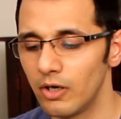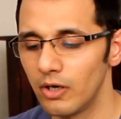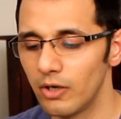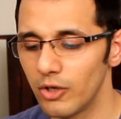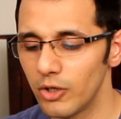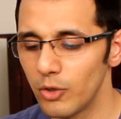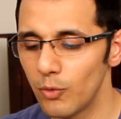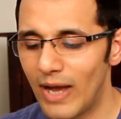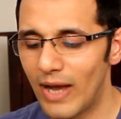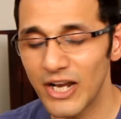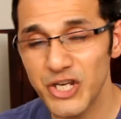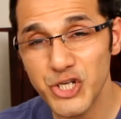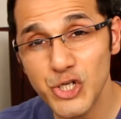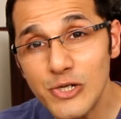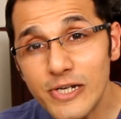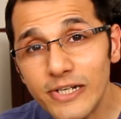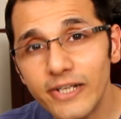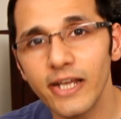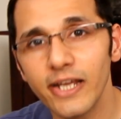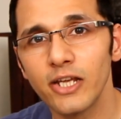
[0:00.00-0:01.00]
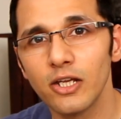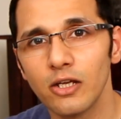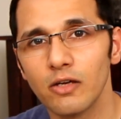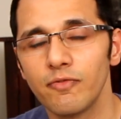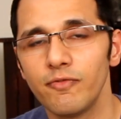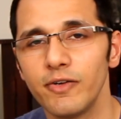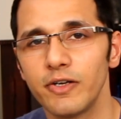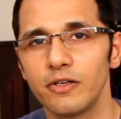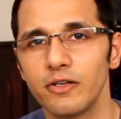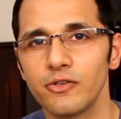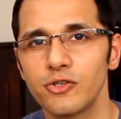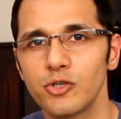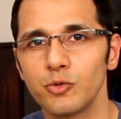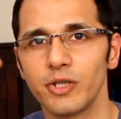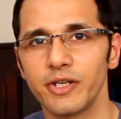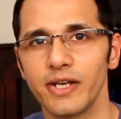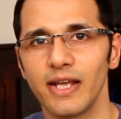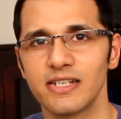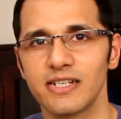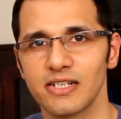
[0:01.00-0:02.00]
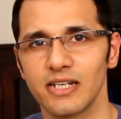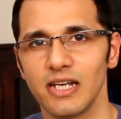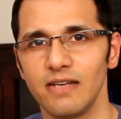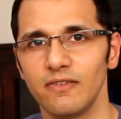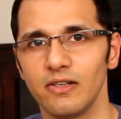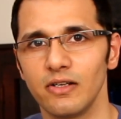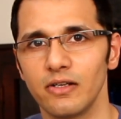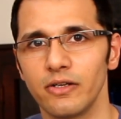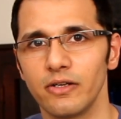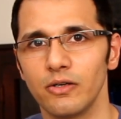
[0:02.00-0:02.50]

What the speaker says: you're actually taking your fitness to the next level,